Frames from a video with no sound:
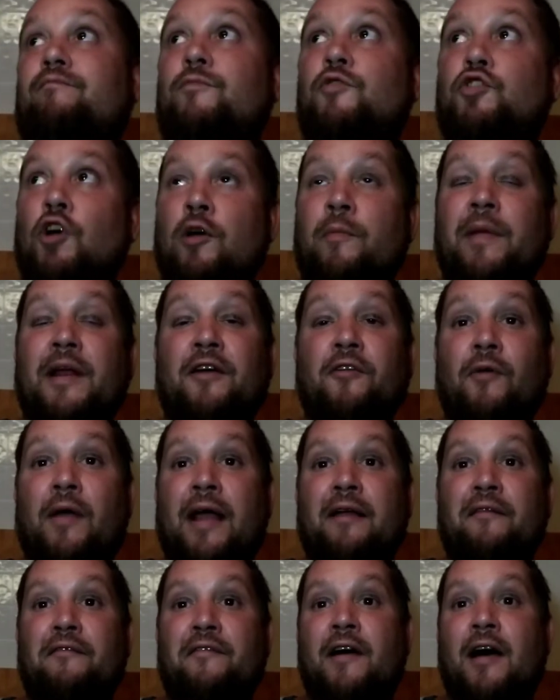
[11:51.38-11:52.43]
German
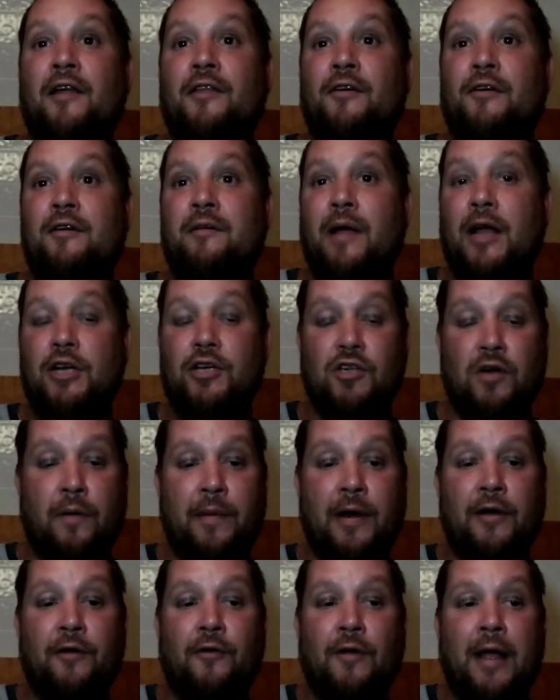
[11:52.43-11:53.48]
grandfather and my
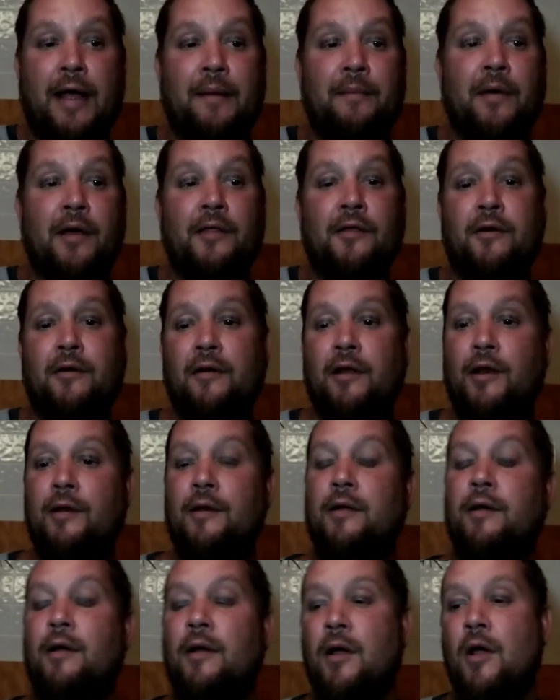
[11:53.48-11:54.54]
German grandmother and
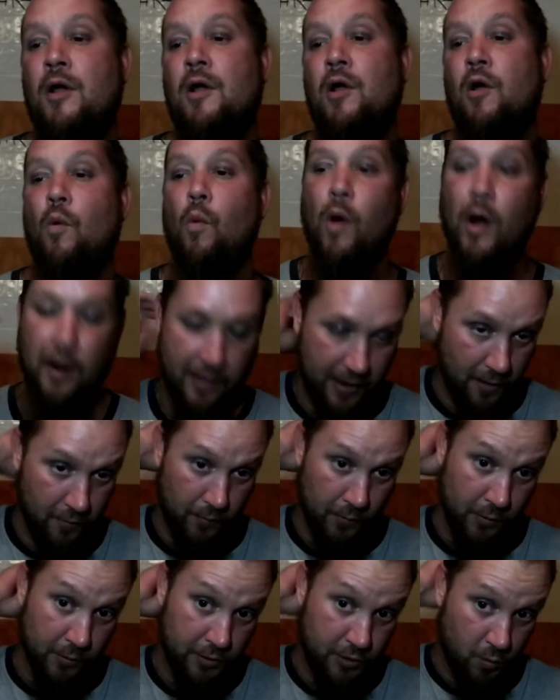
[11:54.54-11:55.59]
where their
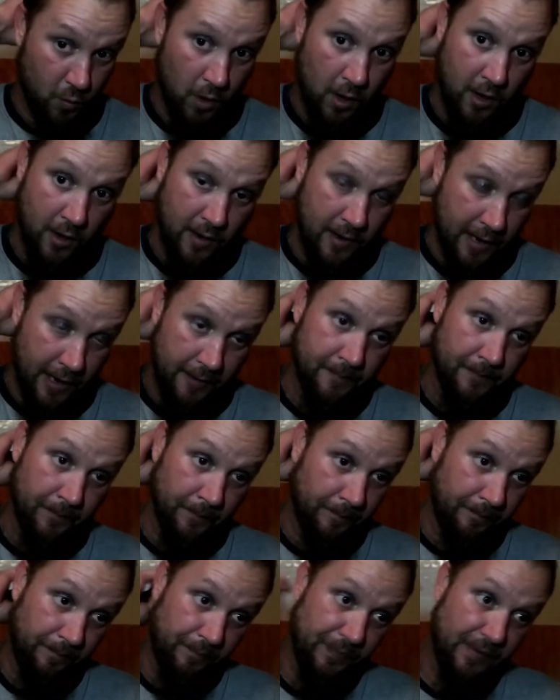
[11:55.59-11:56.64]
roots were and
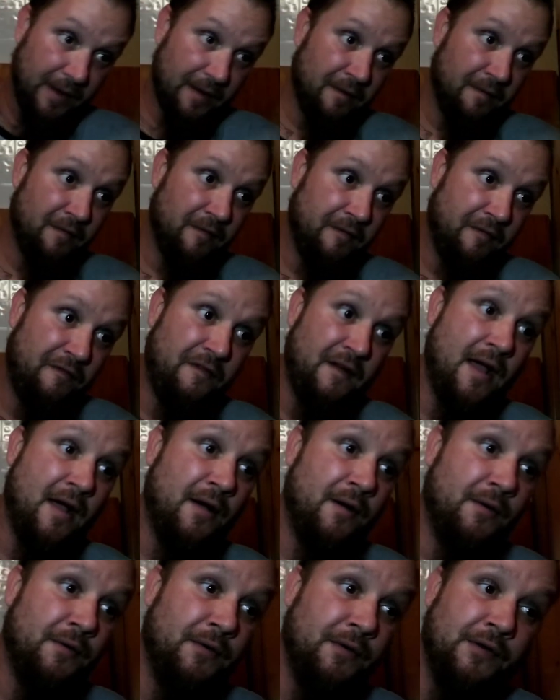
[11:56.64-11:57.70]

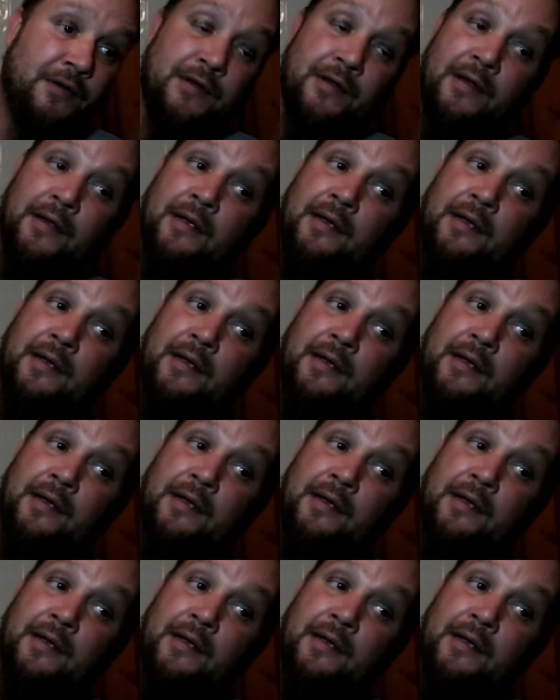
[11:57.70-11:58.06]
found